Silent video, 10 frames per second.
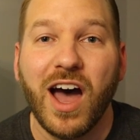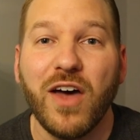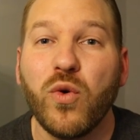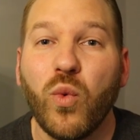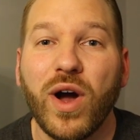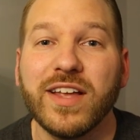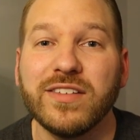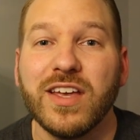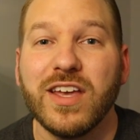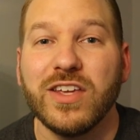
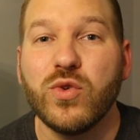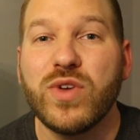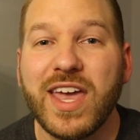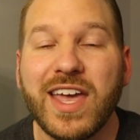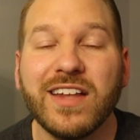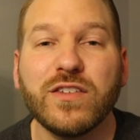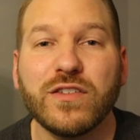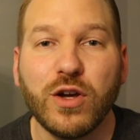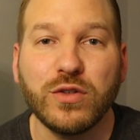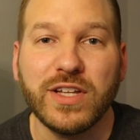Otherwise you can
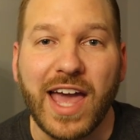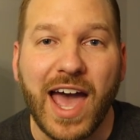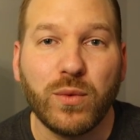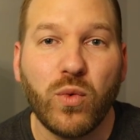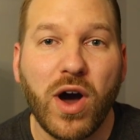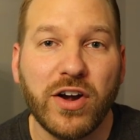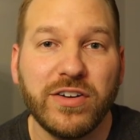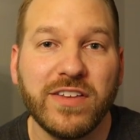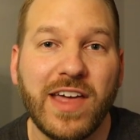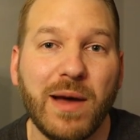slowly add water
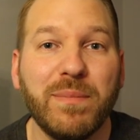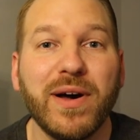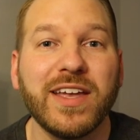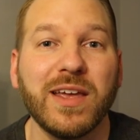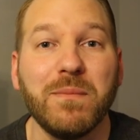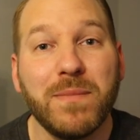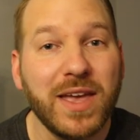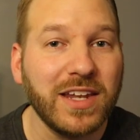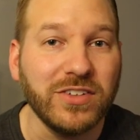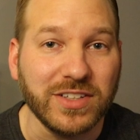to that bucket
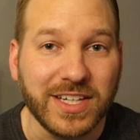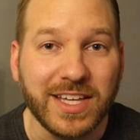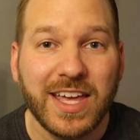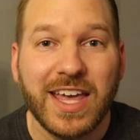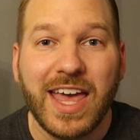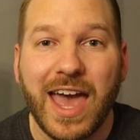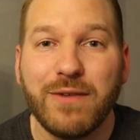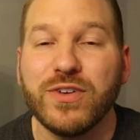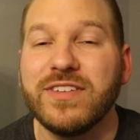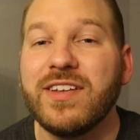manually
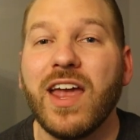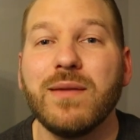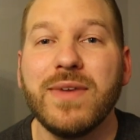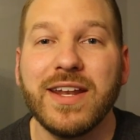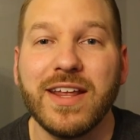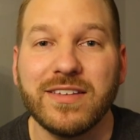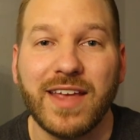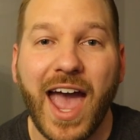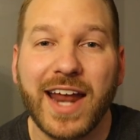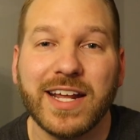every 10 minutes
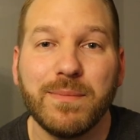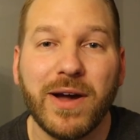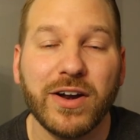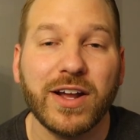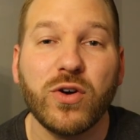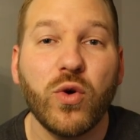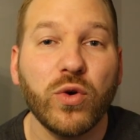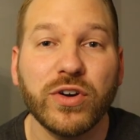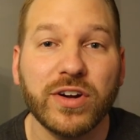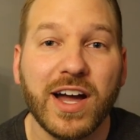adding about a
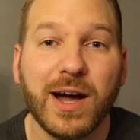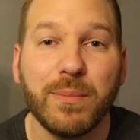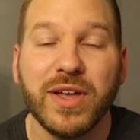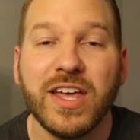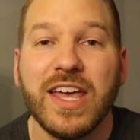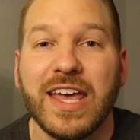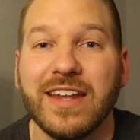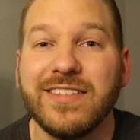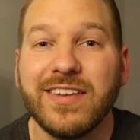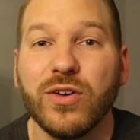quarter cup
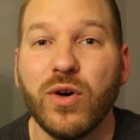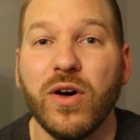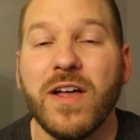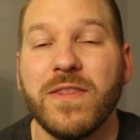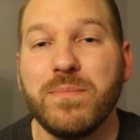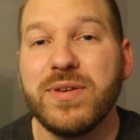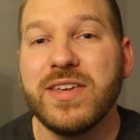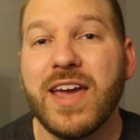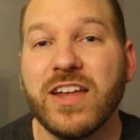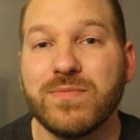until the
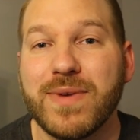pH